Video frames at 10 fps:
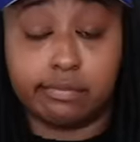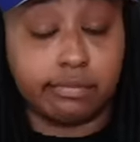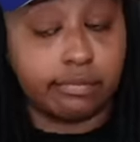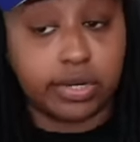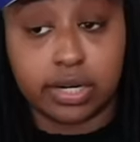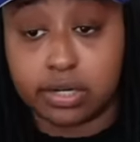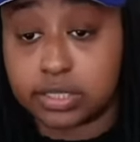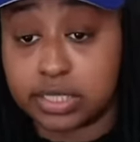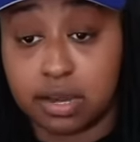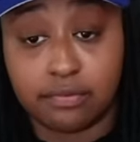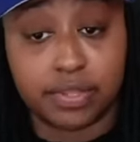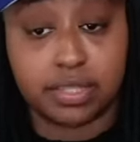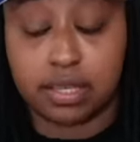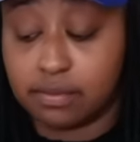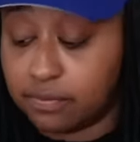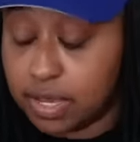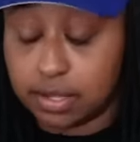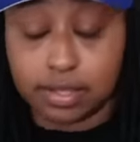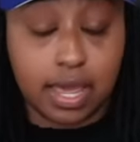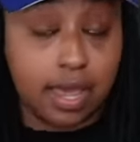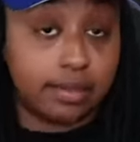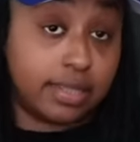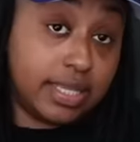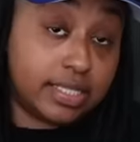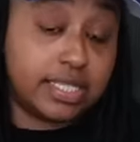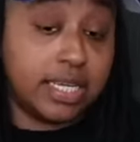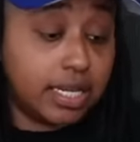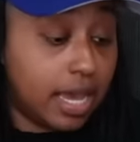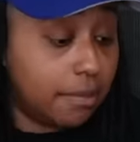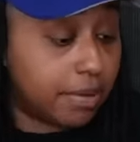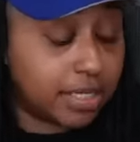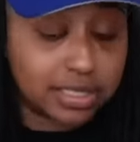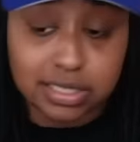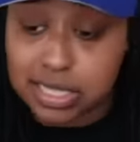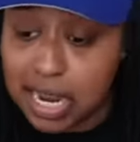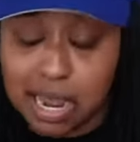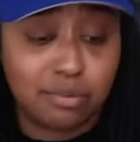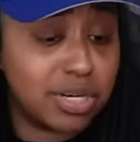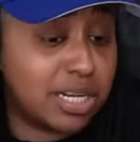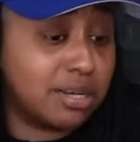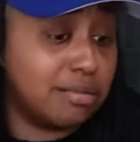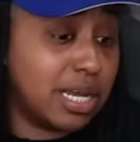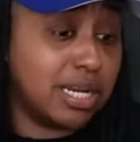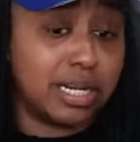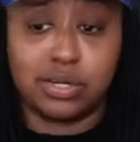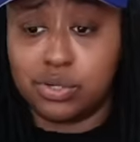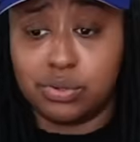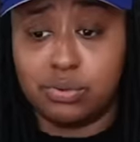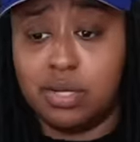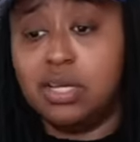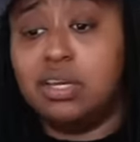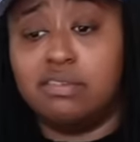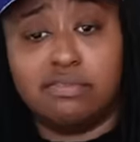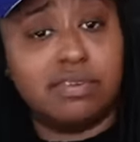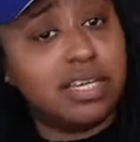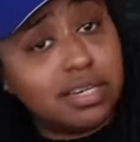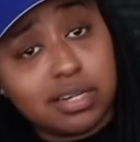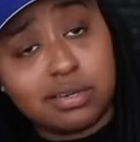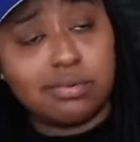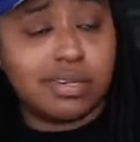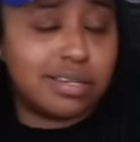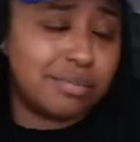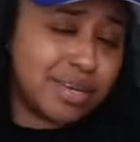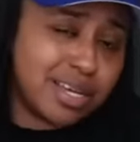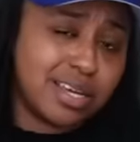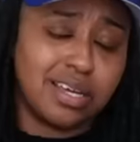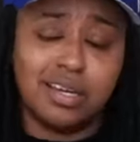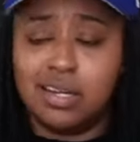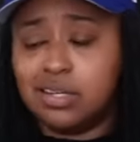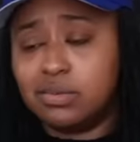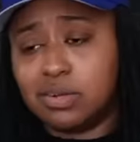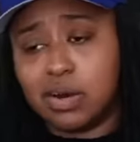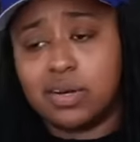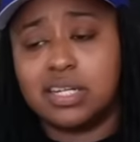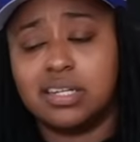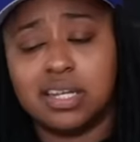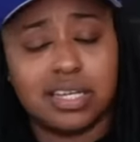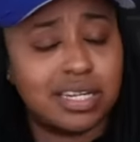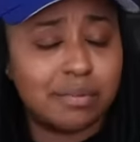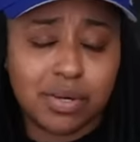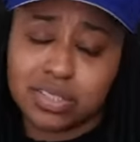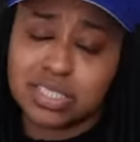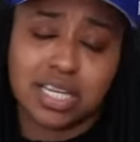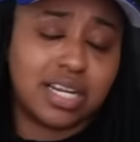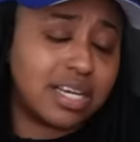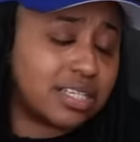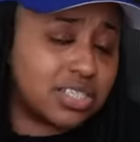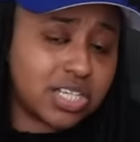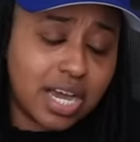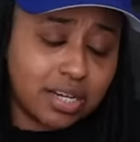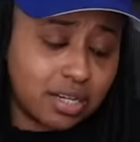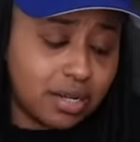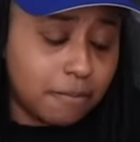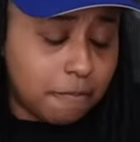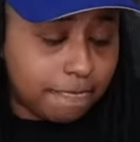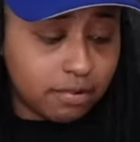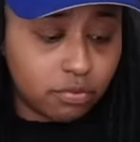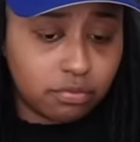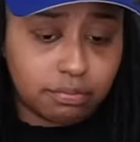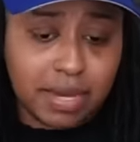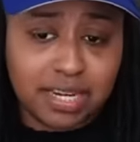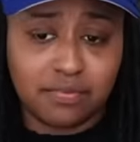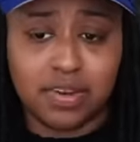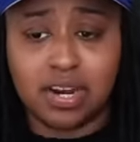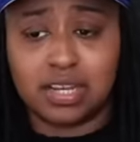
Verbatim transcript: with herself in the event that this did happen, because it's like, I wouldn't even did that to you if he didn't do that to me, you know, and, and I'm only saying that because Chyna made it very